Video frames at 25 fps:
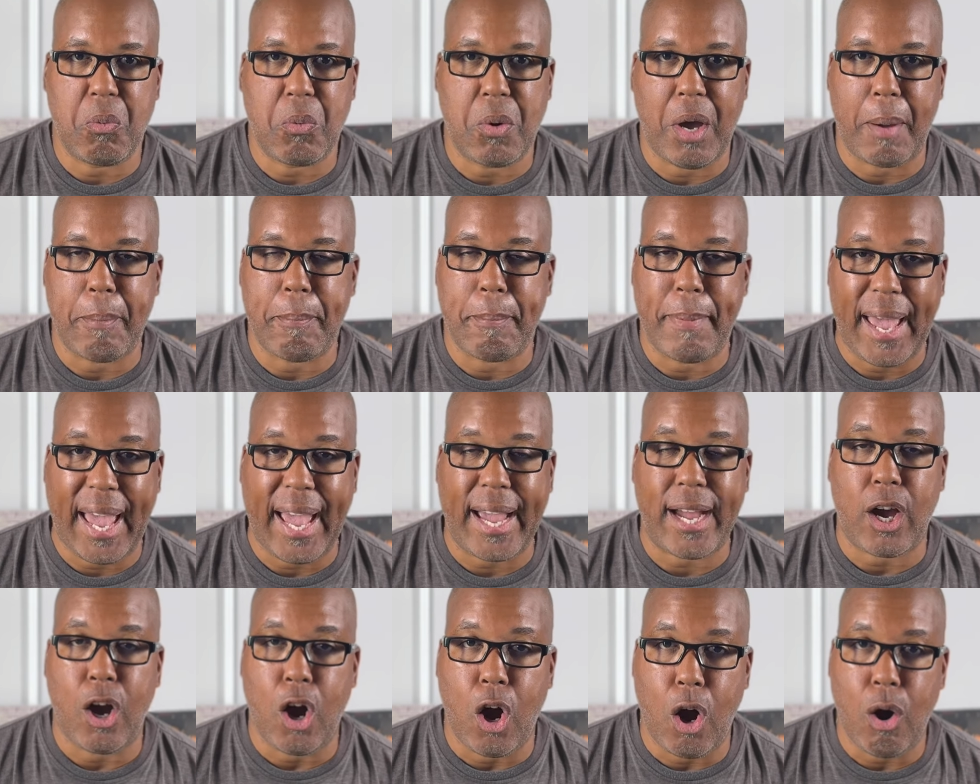I'm
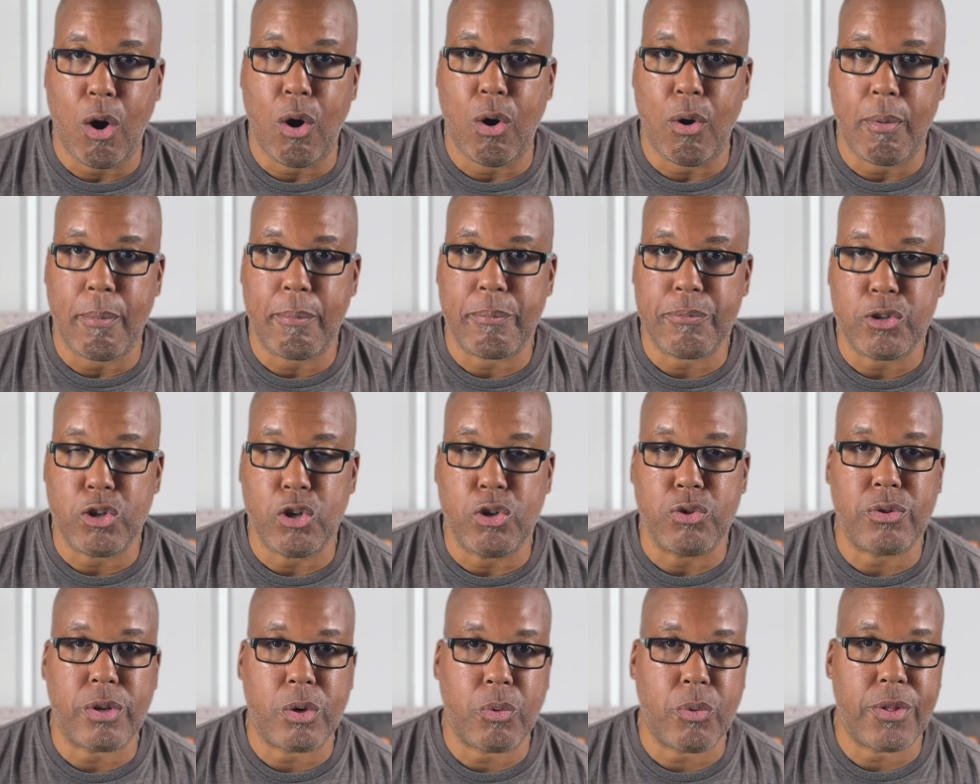back home
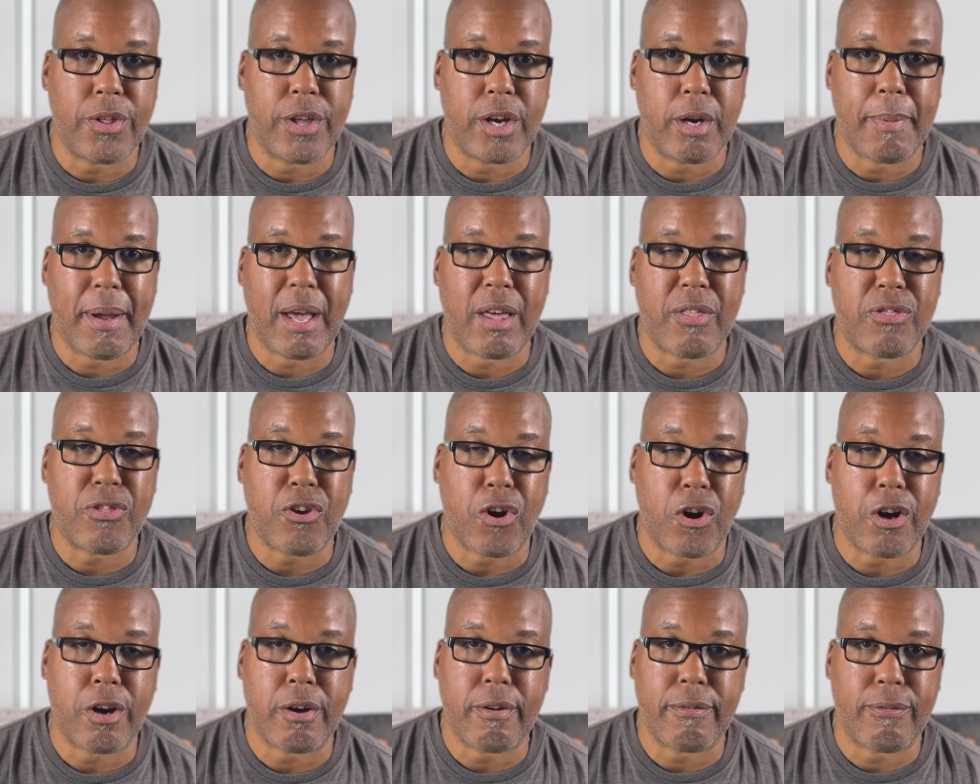usually within about
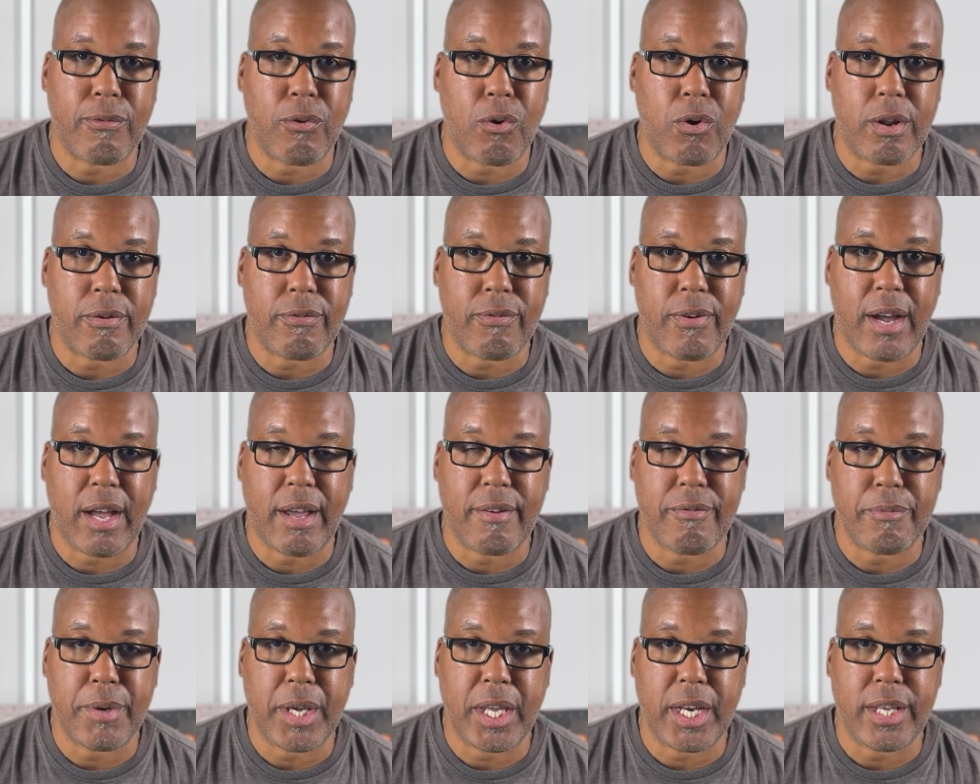30 to
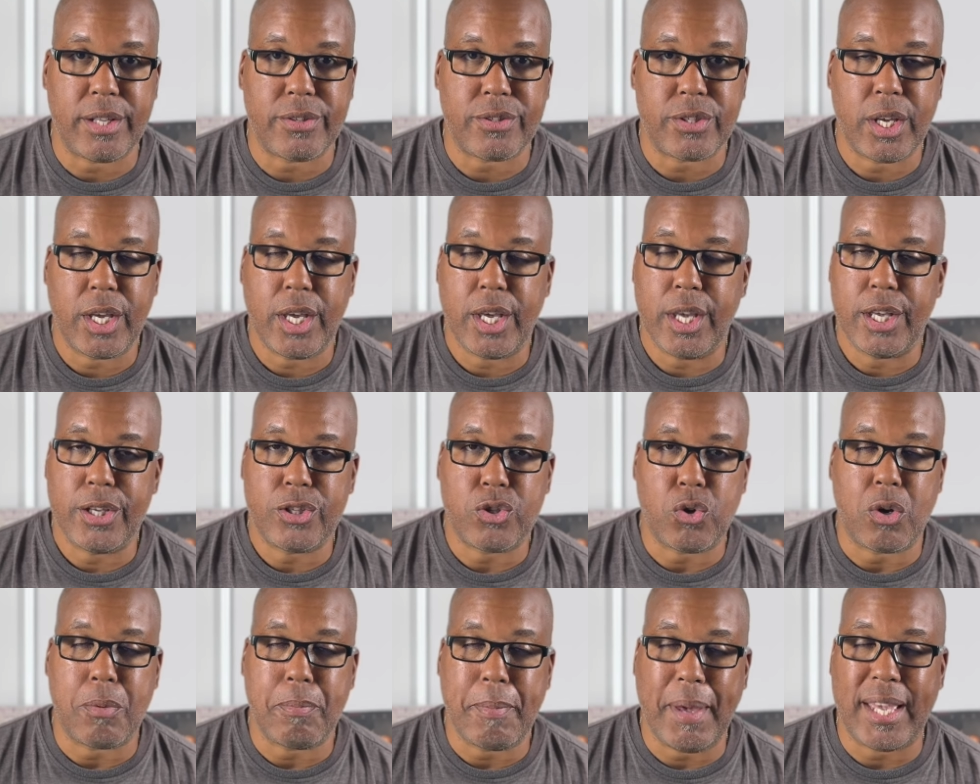45 minutes.
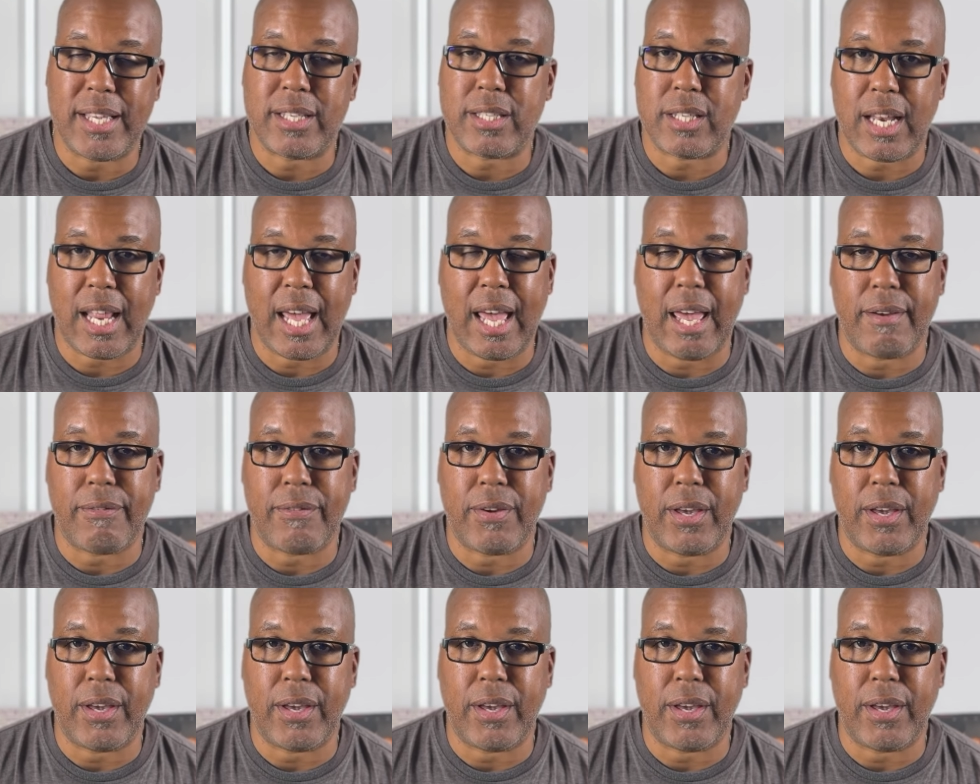So it makes life